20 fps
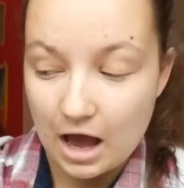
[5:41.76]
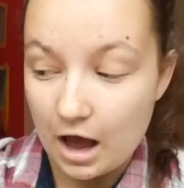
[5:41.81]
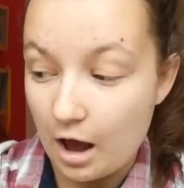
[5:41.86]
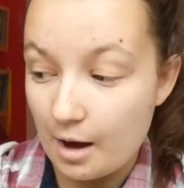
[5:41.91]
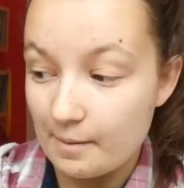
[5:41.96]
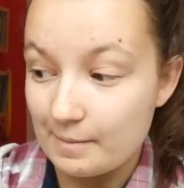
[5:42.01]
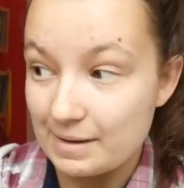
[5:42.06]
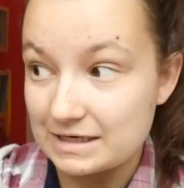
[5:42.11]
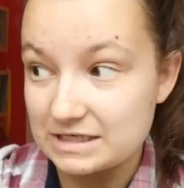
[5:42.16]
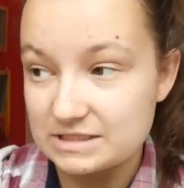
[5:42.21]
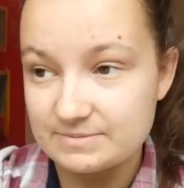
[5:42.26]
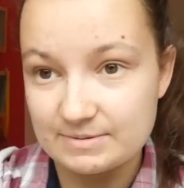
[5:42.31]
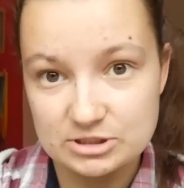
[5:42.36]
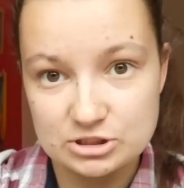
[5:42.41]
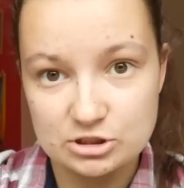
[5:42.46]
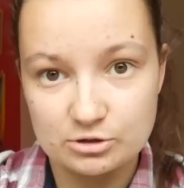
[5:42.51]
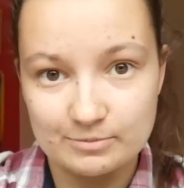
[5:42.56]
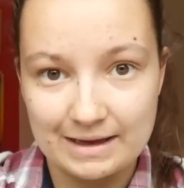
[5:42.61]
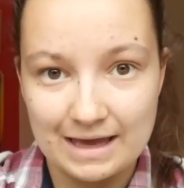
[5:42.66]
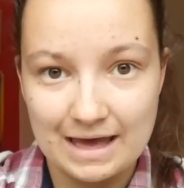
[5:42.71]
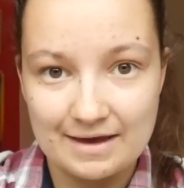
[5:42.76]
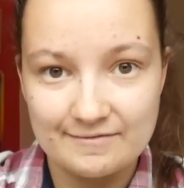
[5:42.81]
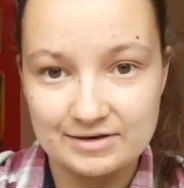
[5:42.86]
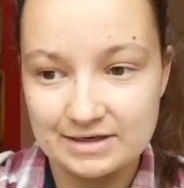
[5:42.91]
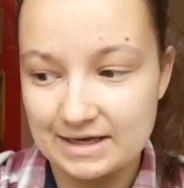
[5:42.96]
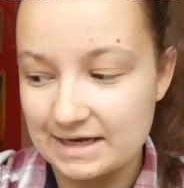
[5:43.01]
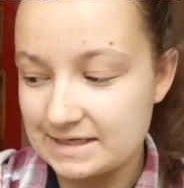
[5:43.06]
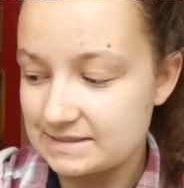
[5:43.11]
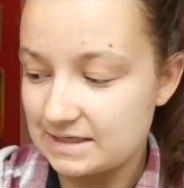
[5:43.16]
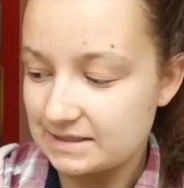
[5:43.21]
Um, and especially on my heavy
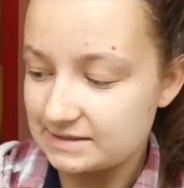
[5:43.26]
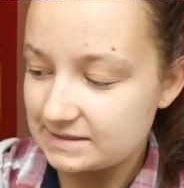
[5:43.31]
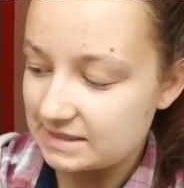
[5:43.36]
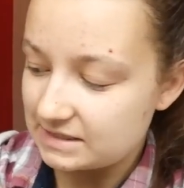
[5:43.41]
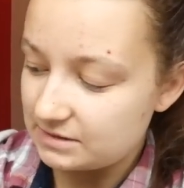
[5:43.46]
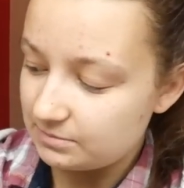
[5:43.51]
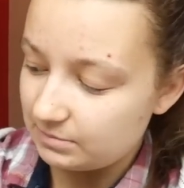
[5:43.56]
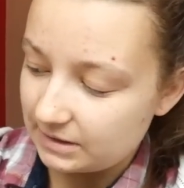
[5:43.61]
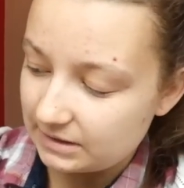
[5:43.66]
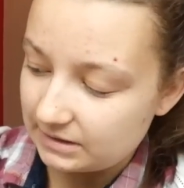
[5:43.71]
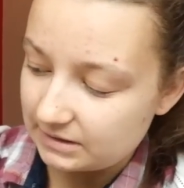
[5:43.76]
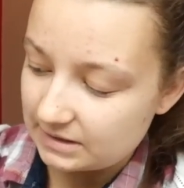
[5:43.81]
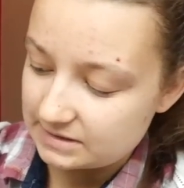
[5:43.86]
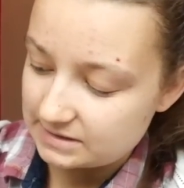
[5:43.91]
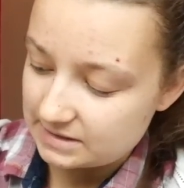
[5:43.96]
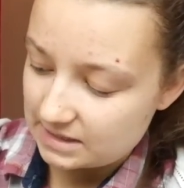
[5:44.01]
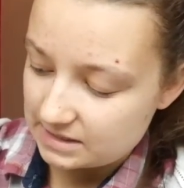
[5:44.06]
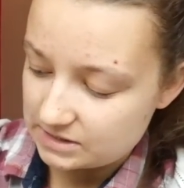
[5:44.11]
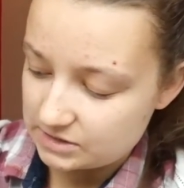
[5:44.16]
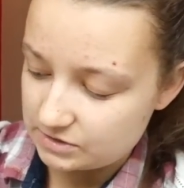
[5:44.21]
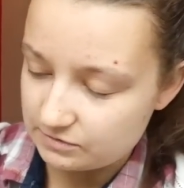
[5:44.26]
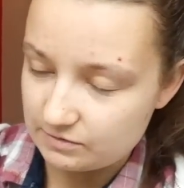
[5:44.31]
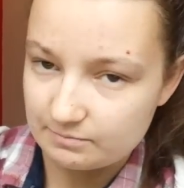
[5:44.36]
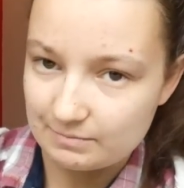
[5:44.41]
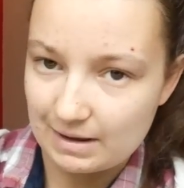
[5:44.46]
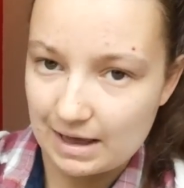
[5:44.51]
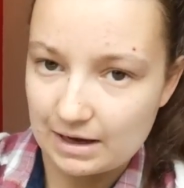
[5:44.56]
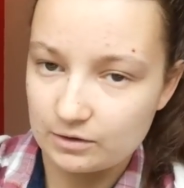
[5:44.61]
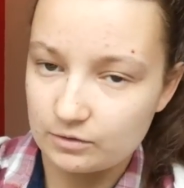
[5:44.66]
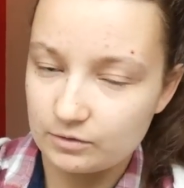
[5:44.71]
days, I'll tend to bleed in the center
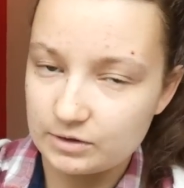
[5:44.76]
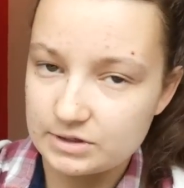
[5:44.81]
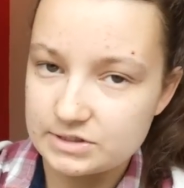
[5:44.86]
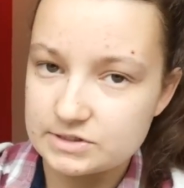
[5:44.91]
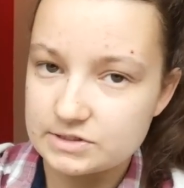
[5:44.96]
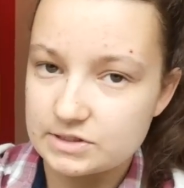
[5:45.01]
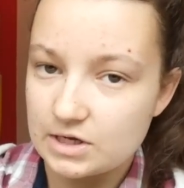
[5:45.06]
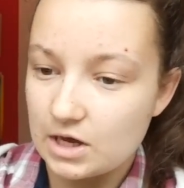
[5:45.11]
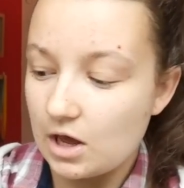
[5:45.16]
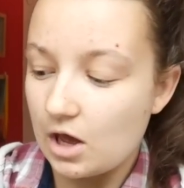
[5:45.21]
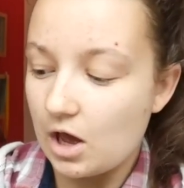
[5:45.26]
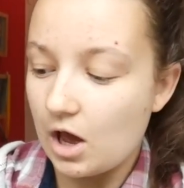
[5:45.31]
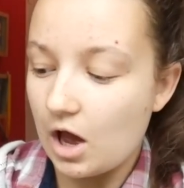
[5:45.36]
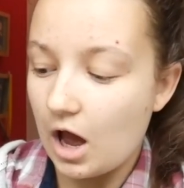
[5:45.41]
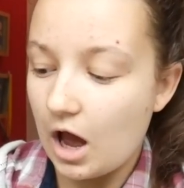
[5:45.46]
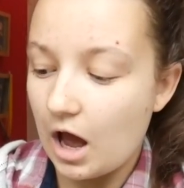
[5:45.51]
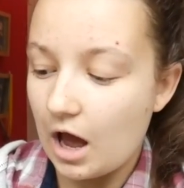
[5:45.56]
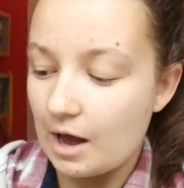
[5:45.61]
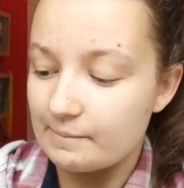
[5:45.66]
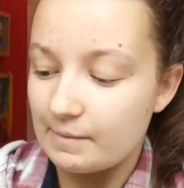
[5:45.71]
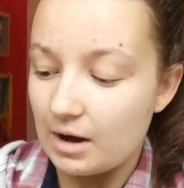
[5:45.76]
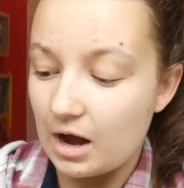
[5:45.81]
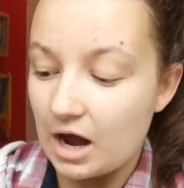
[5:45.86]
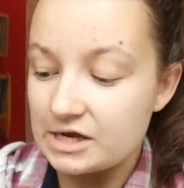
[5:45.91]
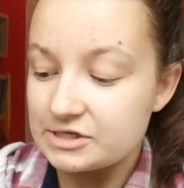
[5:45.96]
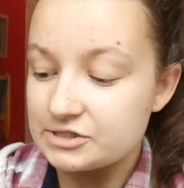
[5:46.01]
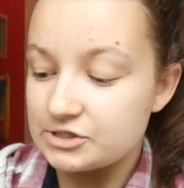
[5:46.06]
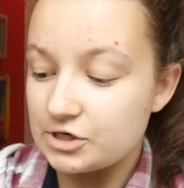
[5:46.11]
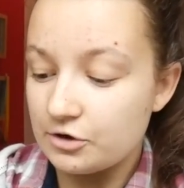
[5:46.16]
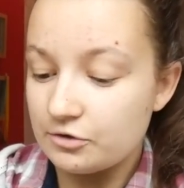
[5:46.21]
and backwards. Um,
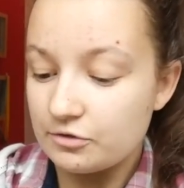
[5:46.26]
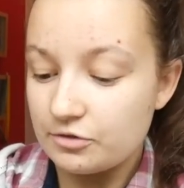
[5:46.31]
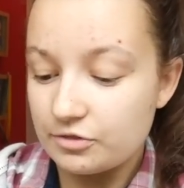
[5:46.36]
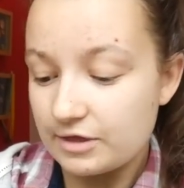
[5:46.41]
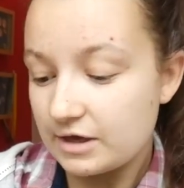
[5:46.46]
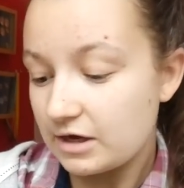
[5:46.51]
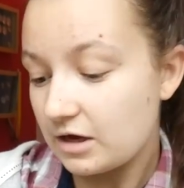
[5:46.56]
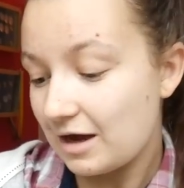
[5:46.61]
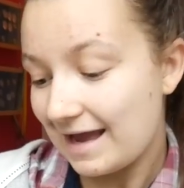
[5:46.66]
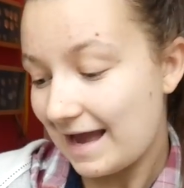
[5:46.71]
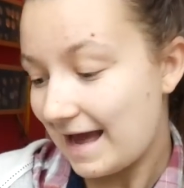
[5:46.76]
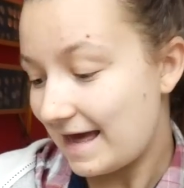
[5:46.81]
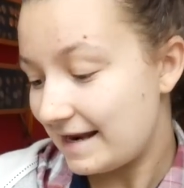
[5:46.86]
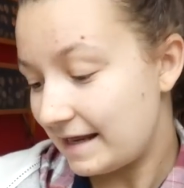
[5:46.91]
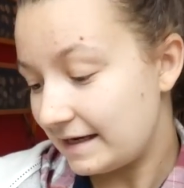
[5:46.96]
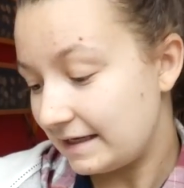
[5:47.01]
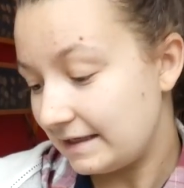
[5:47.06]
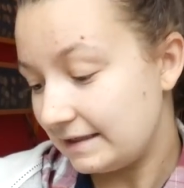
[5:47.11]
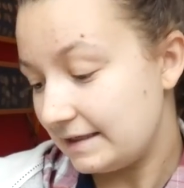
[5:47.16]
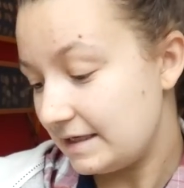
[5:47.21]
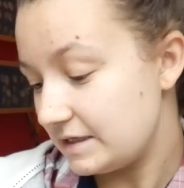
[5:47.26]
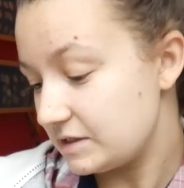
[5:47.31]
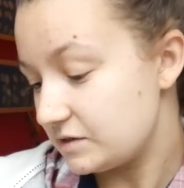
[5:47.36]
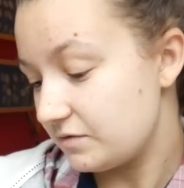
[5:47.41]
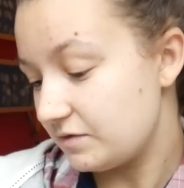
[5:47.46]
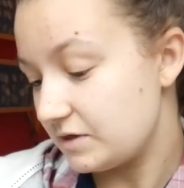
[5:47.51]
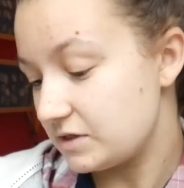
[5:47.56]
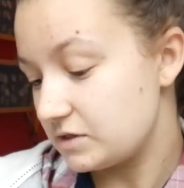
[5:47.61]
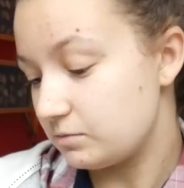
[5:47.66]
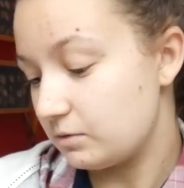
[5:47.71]
I don't think I had any leaks
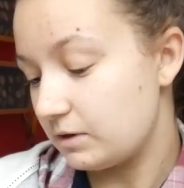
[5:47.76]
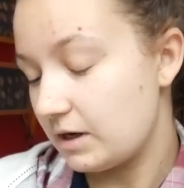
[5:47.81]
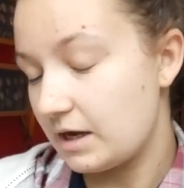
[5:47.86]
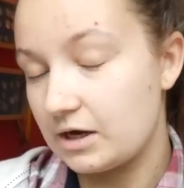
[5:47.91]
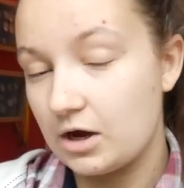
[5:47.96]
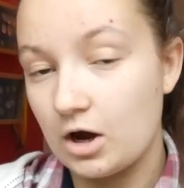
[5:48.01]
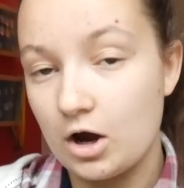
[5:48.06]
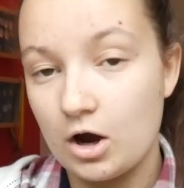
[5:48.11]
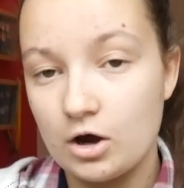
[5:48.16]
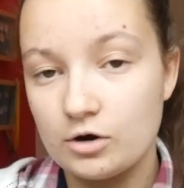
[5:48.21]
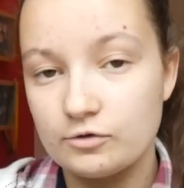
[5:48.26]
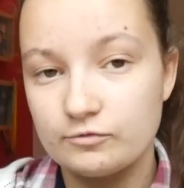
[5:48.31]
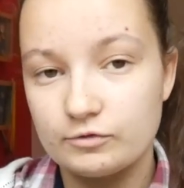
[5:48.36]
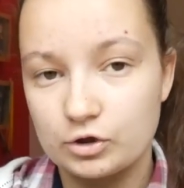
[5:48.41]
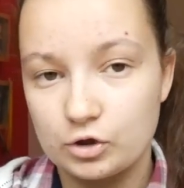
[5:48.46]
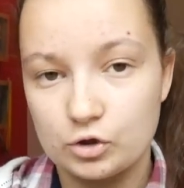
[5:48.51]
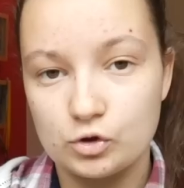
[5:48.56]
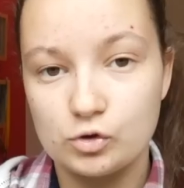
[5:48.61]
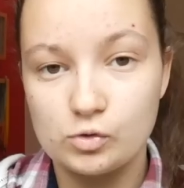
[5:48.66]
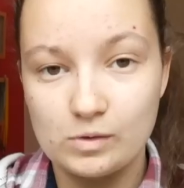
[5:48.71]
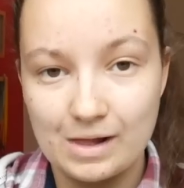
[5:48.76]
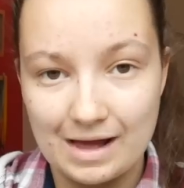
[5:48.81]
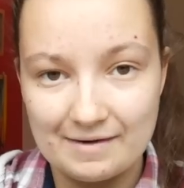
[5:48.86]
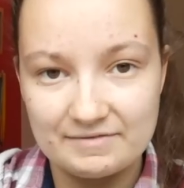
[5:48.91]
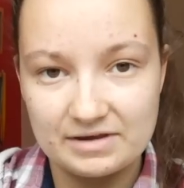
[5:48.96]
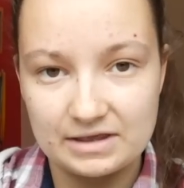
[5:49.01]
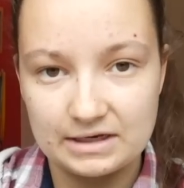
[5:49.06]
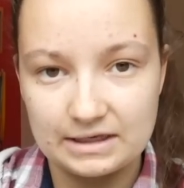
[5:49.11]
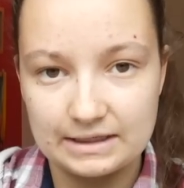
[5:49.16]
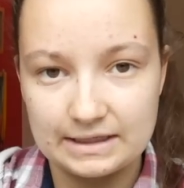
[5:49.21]
with this one. I can't recall
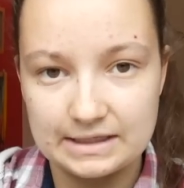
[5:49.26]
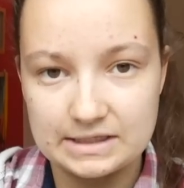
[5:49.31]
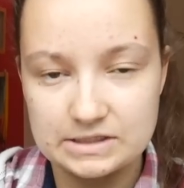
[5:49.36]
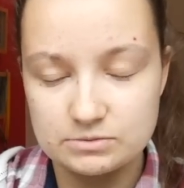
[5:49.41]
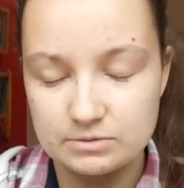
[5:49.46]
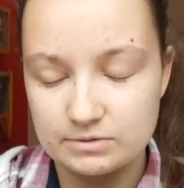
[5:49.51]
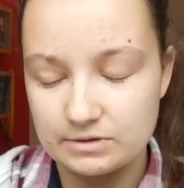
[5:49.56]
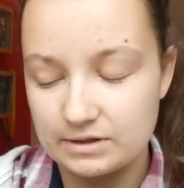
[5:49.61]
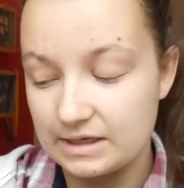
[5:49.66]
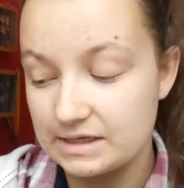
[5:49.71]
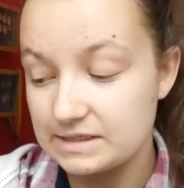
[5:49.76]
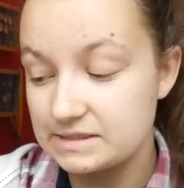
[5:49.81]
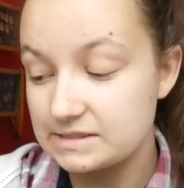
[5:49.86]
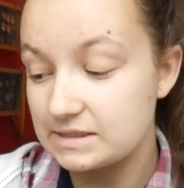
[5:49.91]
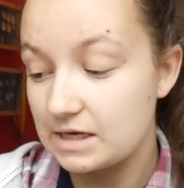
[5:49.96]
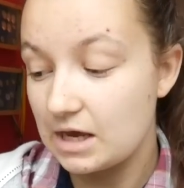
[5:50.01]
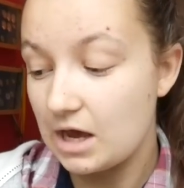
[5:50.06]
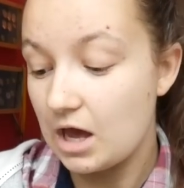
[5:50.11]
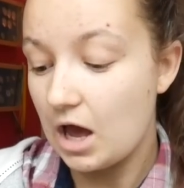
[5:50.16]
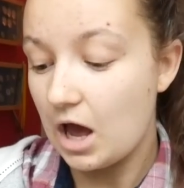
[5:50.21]
having any leaks with this.